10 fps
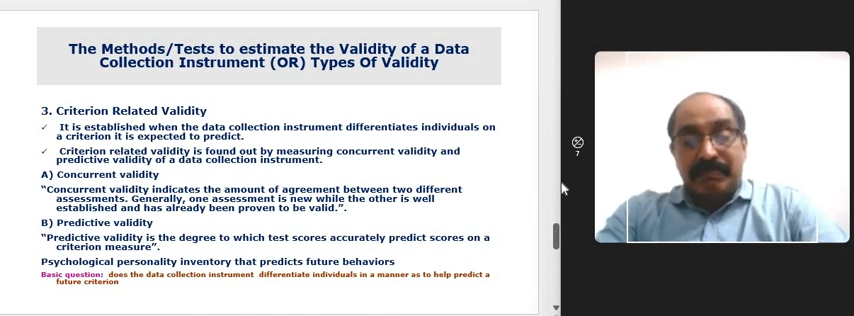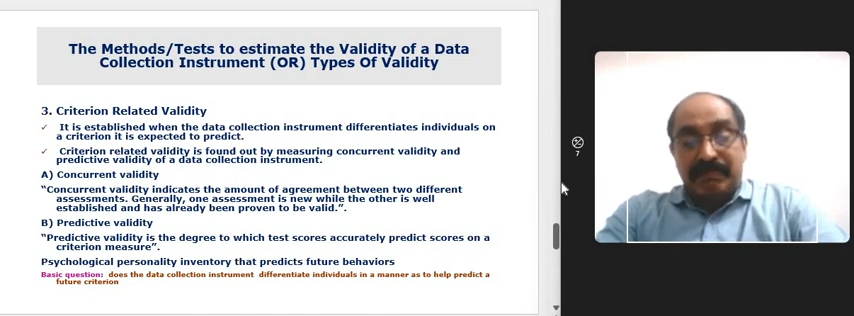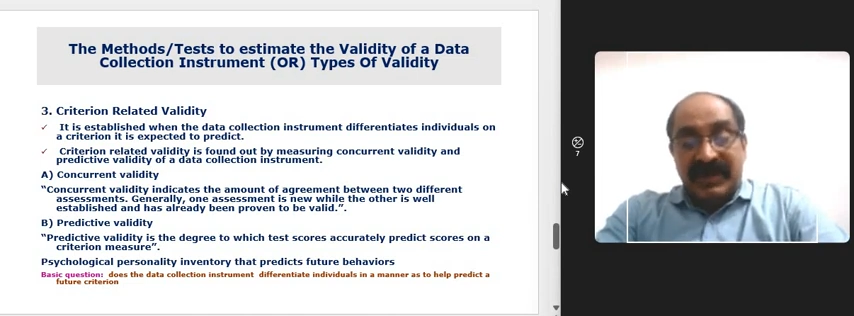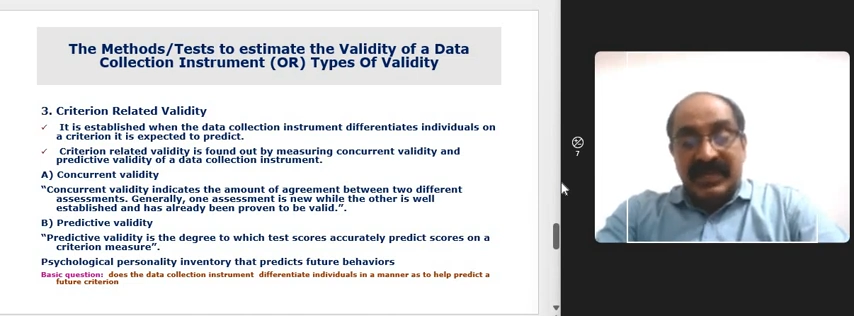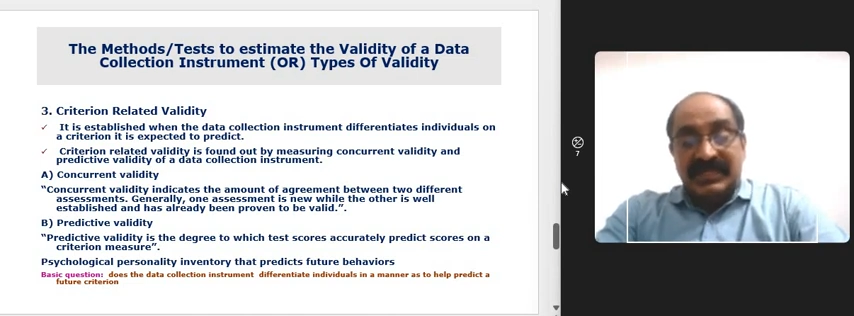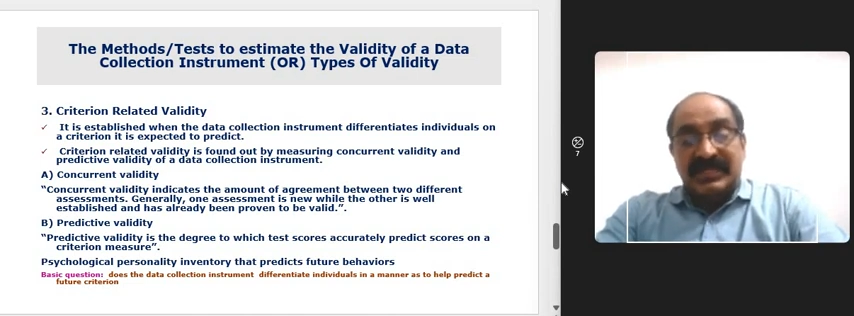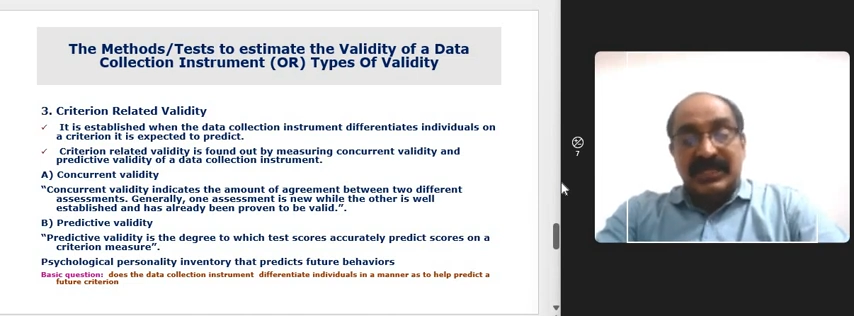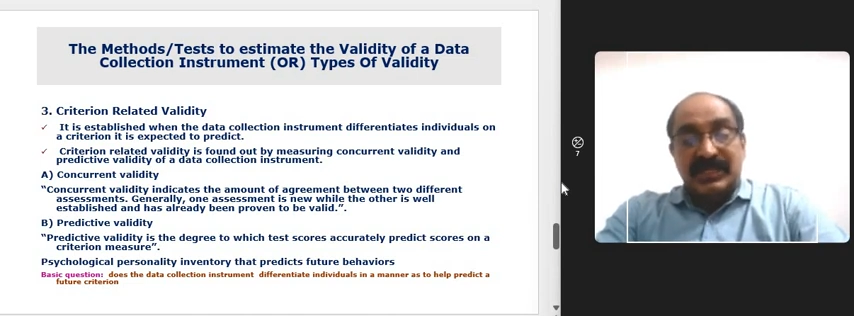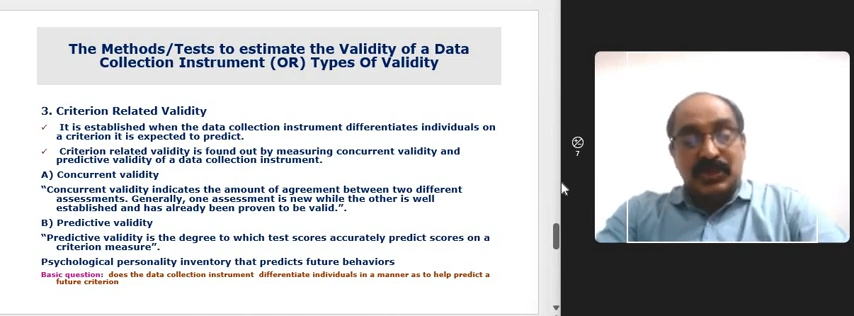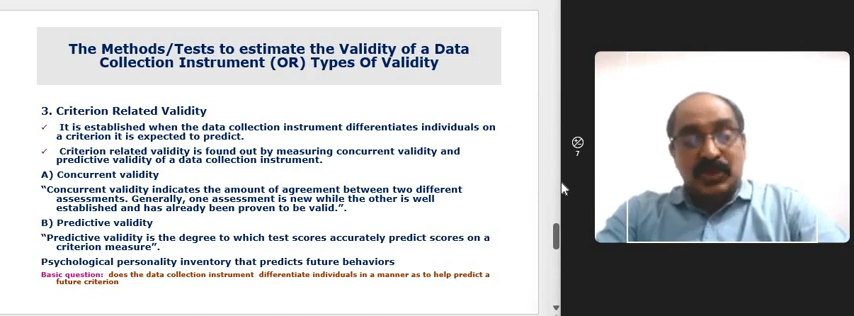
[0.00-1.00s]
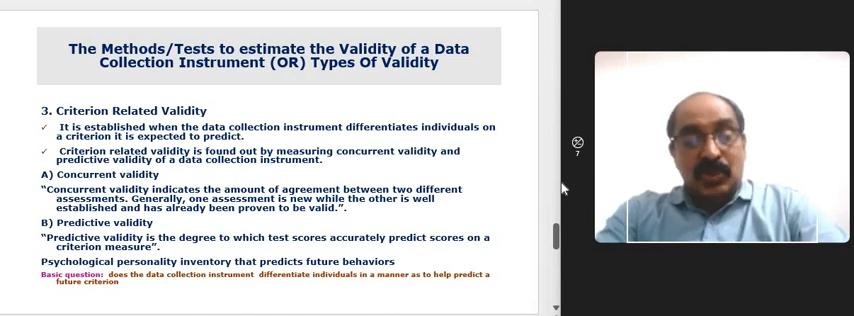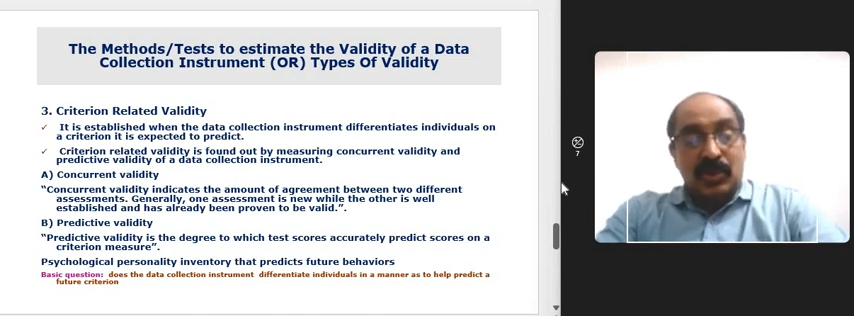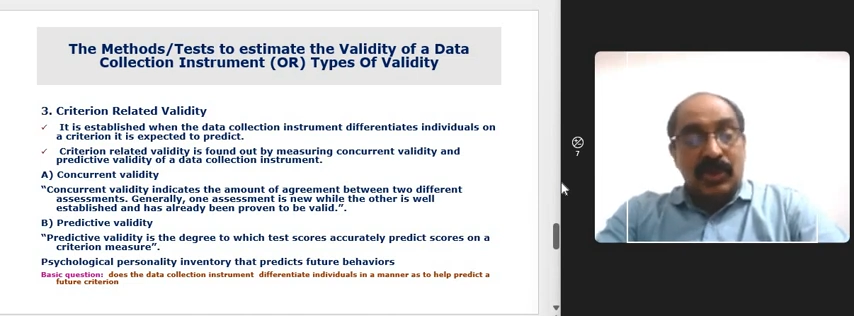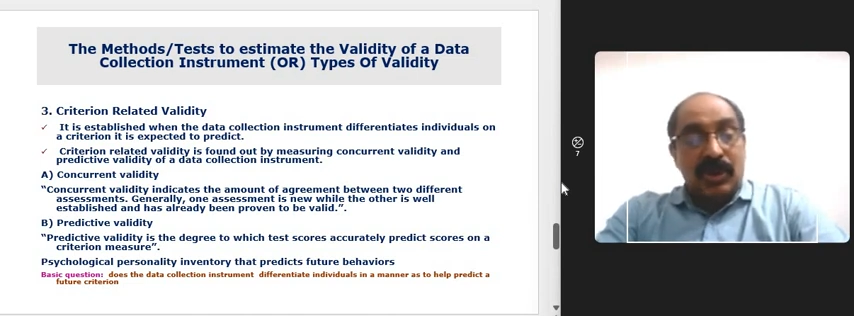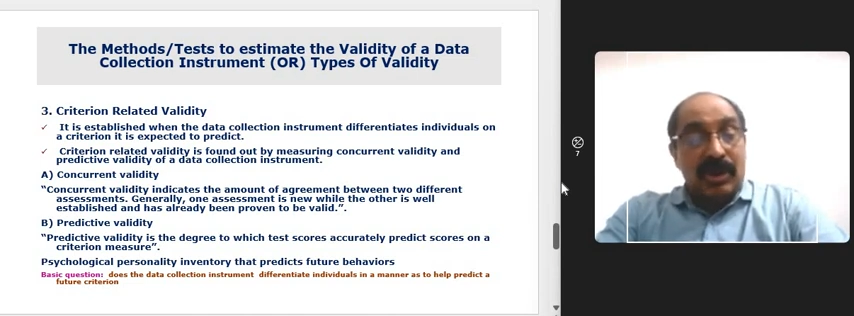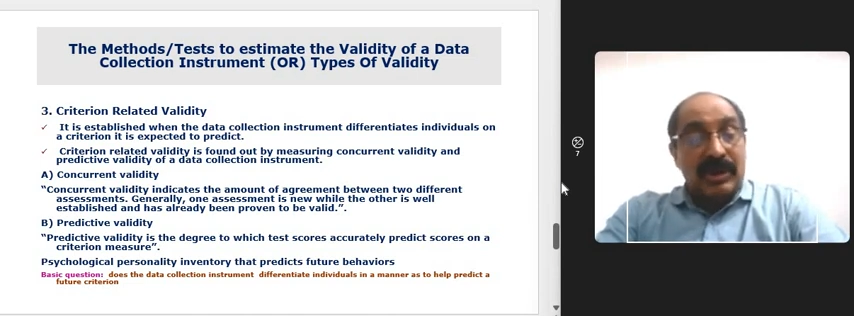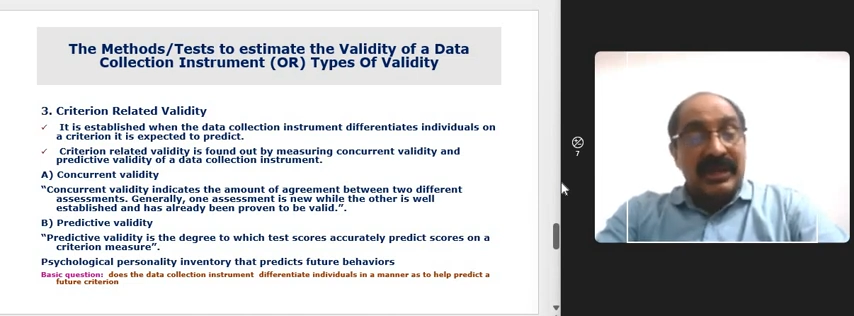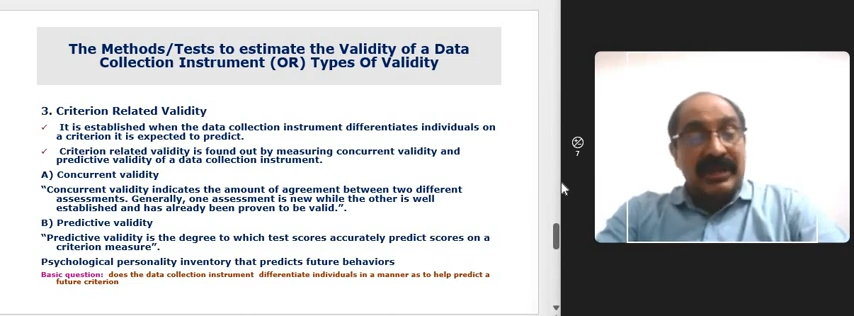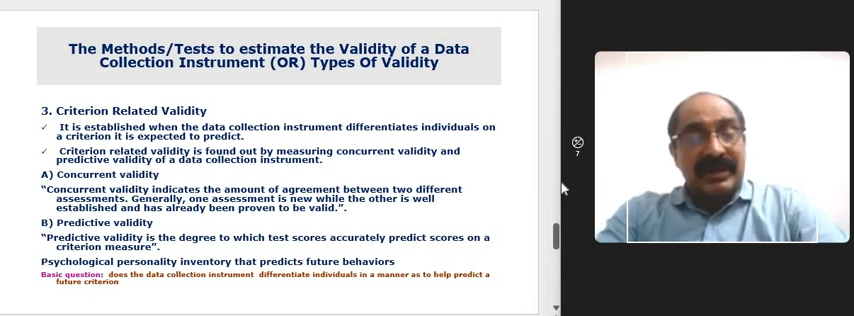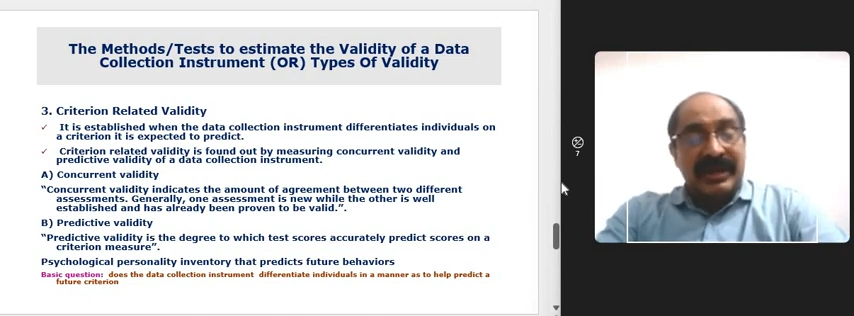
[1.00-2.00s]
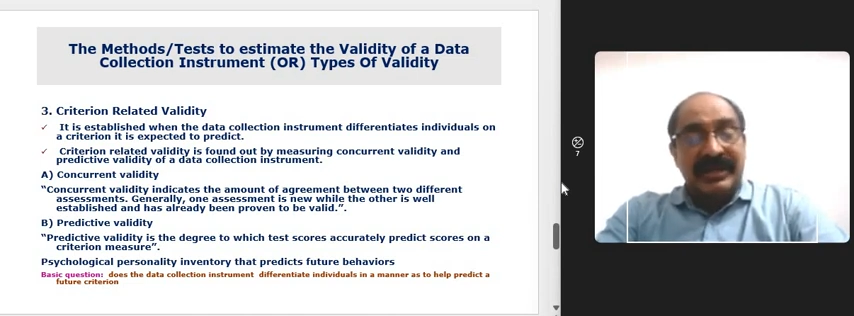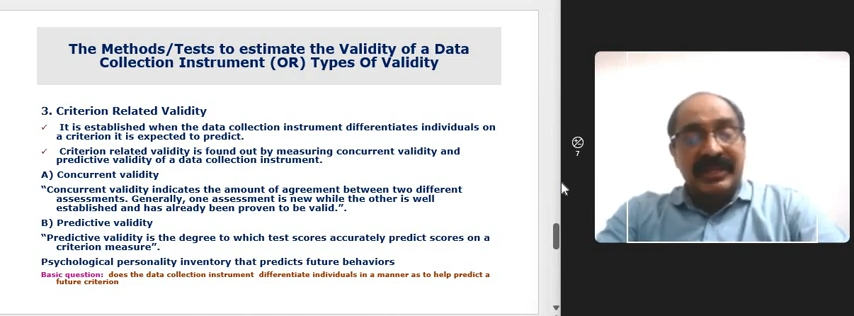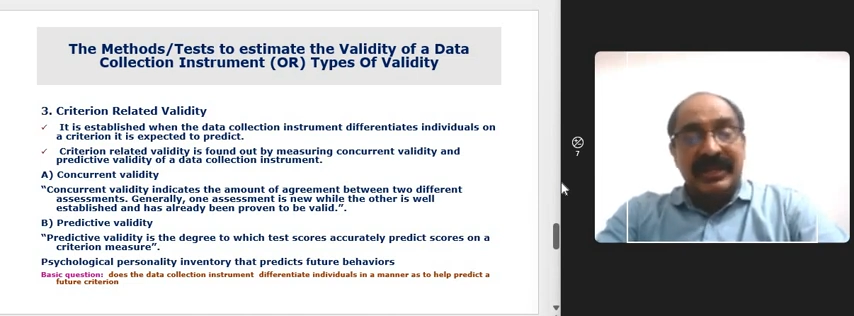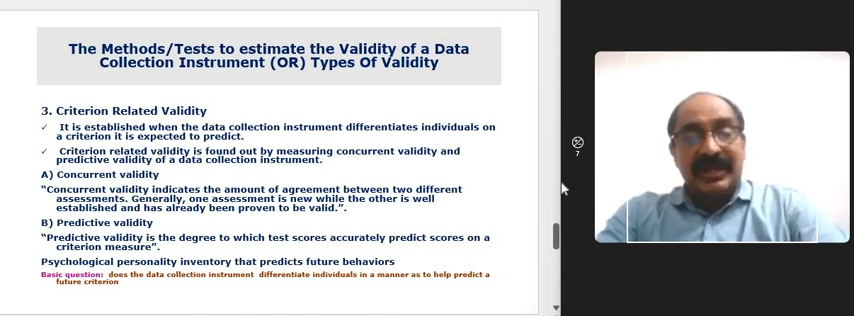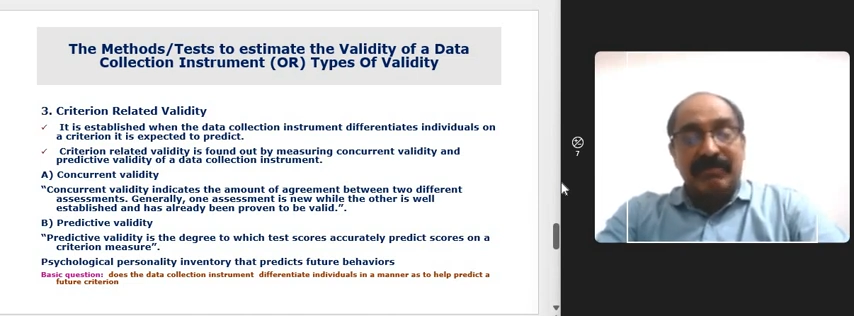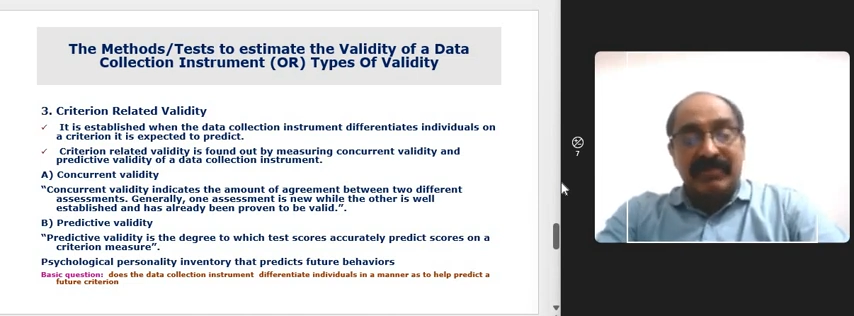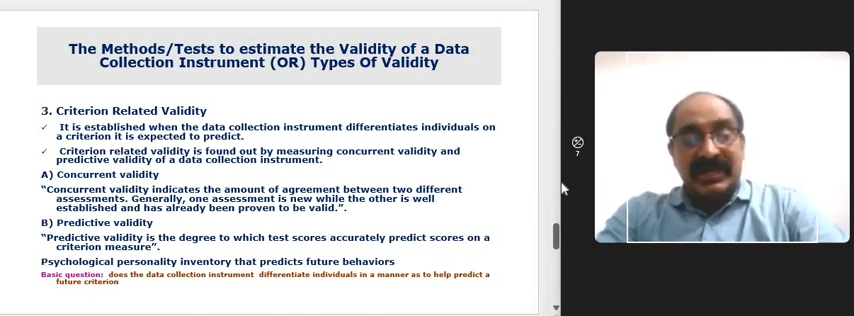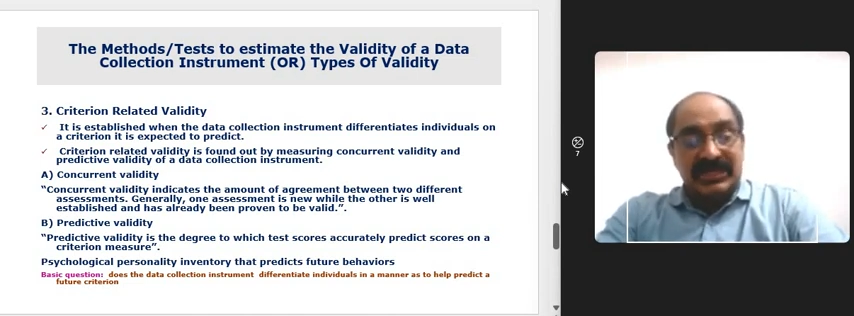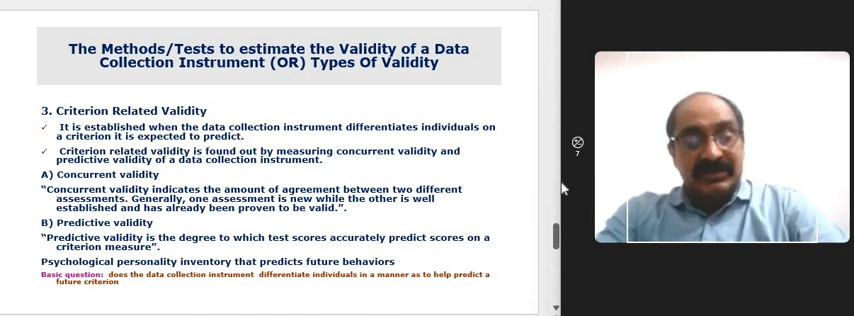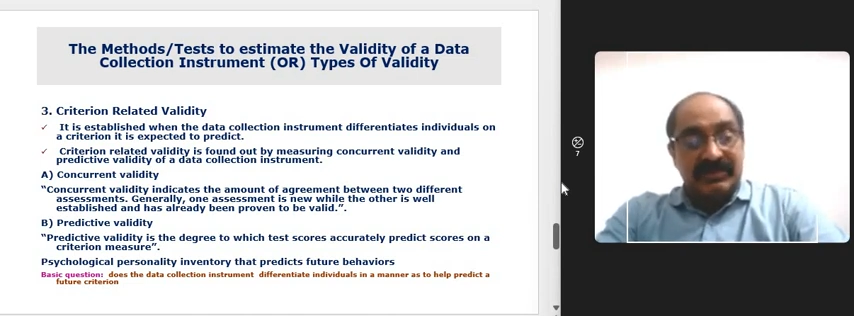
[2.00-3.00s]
predicts the score on a criterion measure.